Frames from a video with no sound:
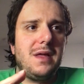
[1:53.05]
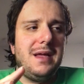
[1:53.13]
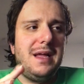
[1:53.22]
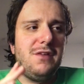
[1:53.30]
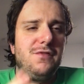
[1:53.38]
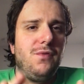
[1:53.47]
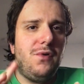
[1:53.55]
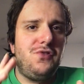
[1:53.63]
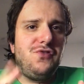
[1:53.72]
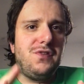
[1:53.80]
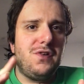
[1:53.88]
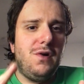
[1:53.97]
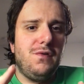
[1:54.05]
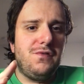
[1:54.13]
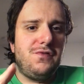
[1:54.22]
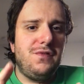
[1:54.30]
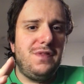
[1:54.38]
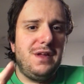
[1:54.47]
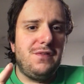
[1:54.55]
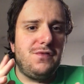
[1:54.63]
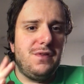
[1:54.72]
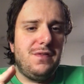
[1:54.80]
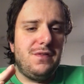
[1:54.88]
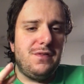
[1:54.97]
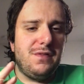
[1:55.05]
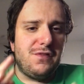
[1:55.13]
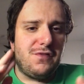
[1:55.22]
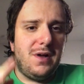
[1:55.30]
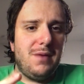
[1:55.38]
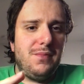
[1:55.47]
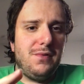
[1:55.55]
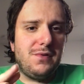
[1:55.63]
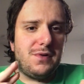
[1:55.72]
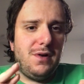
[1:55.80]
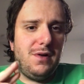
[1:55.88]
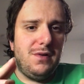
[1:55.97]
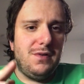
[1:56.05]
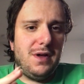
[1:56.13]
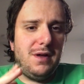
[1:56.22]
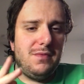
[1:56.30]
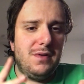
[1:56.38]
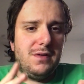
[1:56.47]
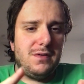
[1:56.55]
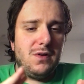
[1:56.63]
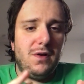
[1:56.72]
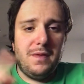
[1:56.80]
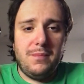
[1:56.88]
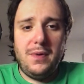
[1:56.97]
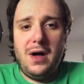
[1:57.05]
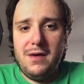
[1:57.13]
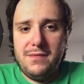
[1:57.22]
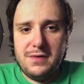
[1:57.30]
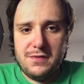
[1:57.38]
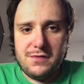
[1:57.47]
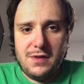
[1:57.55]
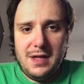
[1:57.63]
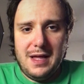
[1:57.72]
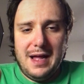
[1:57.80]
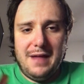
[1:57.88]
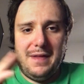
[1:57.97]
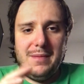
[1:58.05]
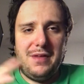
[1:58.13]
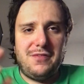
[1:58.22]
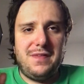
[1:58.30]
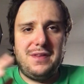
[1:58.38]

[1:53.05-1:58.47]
um, his fortune goes to these to, to this couple called uh, the, called the Boffins,